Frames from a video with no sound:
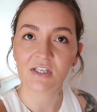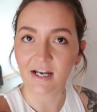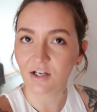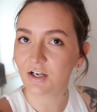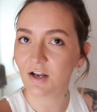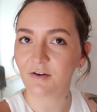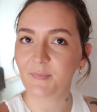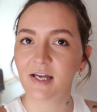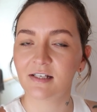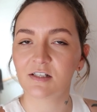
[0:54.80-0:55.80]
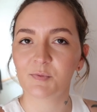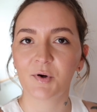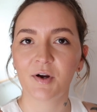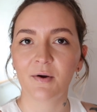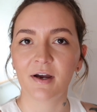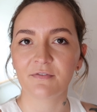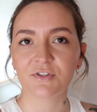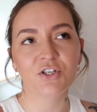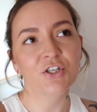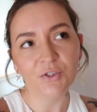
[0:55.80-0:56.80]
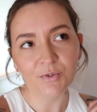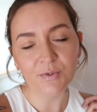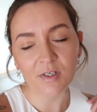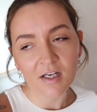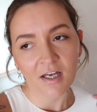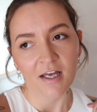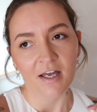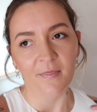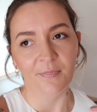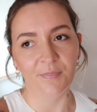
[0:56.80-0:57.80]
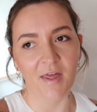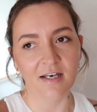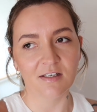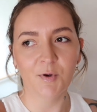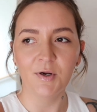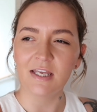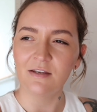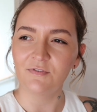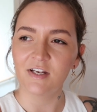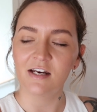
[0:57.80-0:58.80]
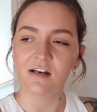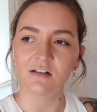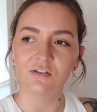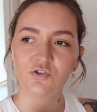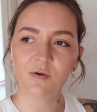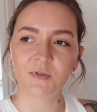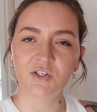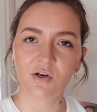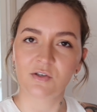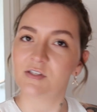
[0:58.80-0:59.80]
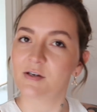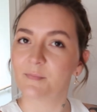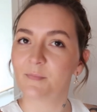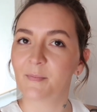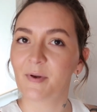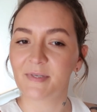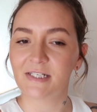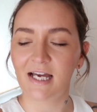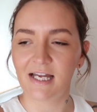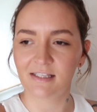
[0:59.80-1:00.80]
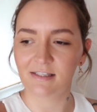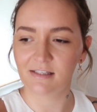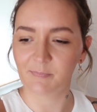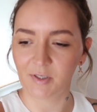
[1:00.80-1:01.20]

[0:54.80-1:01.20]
So yeah, gonna go and have my hair done tomorrow afternoon. Then tomorrow evening, drop the dogs at my mum and dad's